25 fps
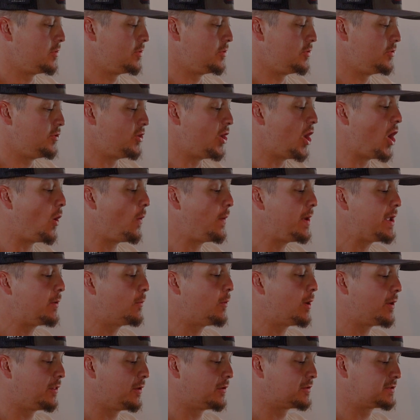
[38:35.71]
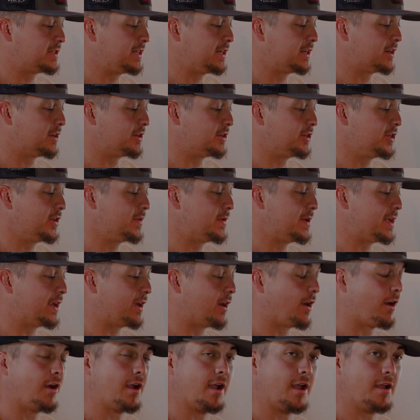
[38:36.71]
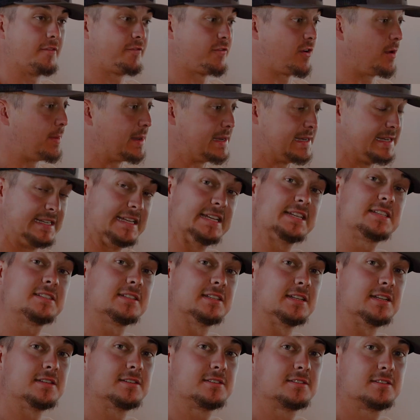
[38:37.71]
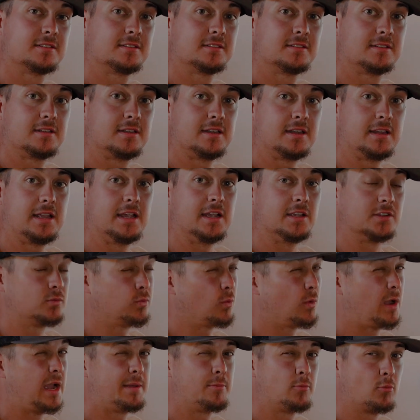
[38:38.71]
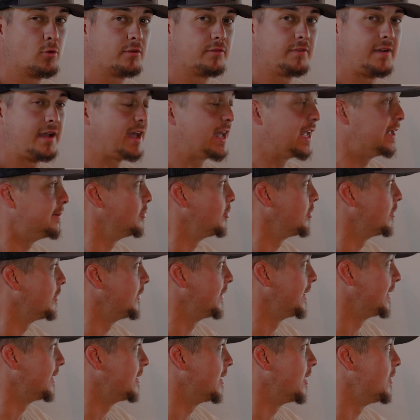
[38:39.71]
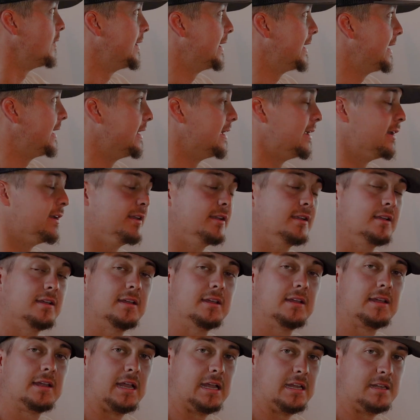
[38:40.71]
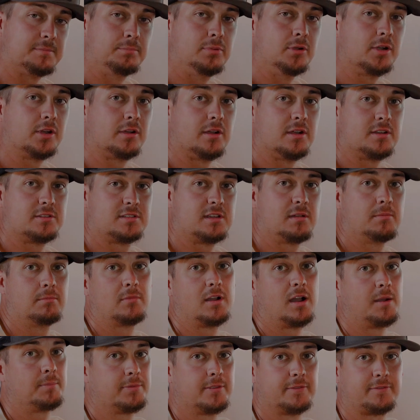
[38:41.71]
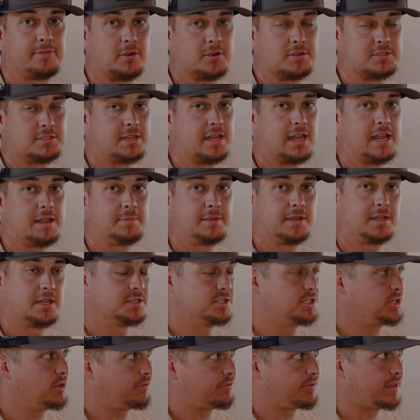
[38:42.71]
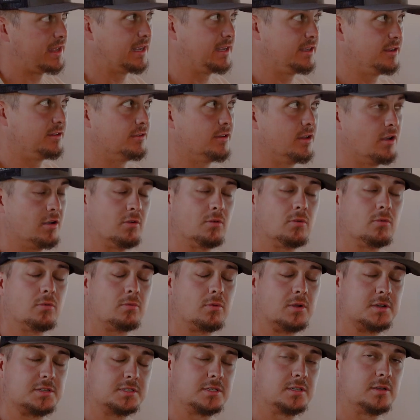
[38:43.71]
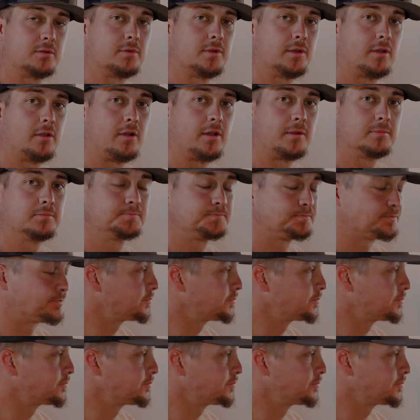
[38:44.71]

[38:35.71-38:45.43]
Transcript: knowing what those deer are doing from a distance is way more valuable than going in and boogering something up the first day because you think you know what's going on.